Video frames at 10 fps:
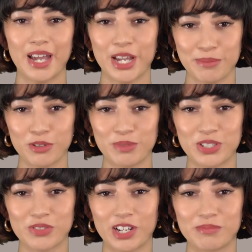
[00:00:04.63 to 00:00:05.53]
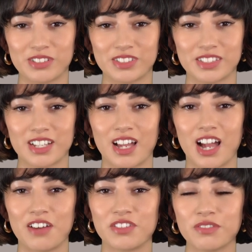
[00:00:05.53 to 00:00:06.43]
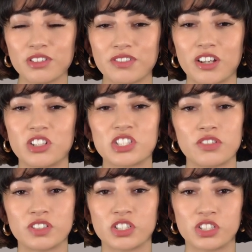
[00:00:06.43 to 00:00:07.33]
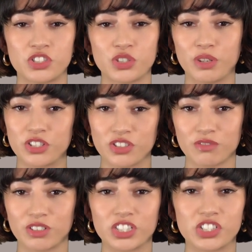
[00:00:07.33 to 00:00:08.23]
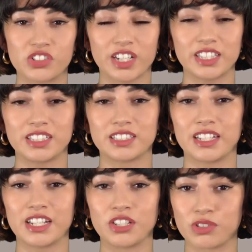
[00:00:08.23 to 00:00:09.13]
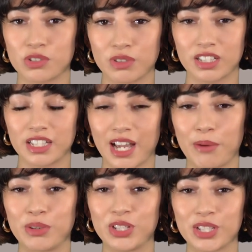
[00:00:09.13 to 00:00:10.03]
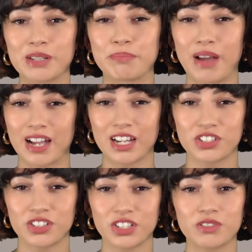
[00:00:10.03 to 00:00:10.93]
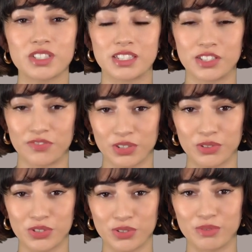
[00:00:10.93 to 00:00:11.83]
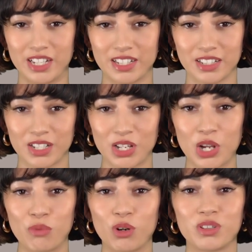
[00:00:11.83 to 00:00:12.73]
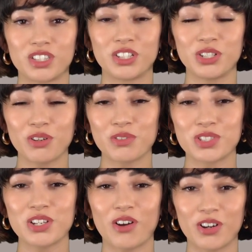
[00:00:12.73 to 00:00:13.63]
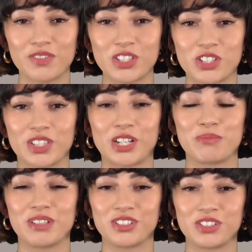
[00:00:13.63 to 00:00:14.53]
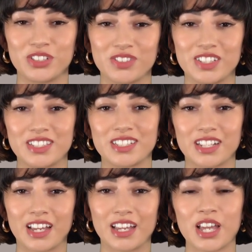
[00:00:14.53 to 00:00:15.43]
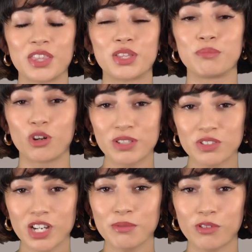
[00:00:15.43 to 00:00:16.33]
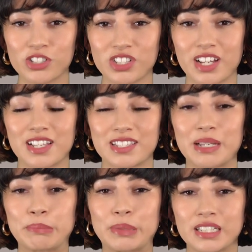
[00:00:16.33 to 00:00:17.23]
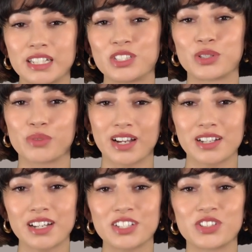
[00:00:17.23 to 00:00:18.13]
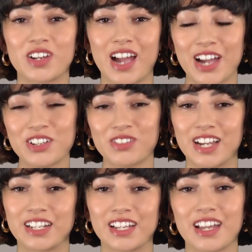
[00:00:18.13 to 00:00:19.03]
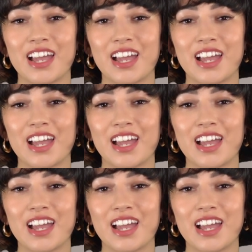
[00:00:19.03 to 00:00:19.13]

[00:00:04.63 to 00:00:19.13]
Hey Mobiscribers! Have you ever found yourself in a situation where you're struggling to take notes quickly, and when you look back at your notes, it's difficult to read? Well, with the new OCR feature that I'll be introducing today, the Mobiscribe Origin has the ability to recognize your handwriting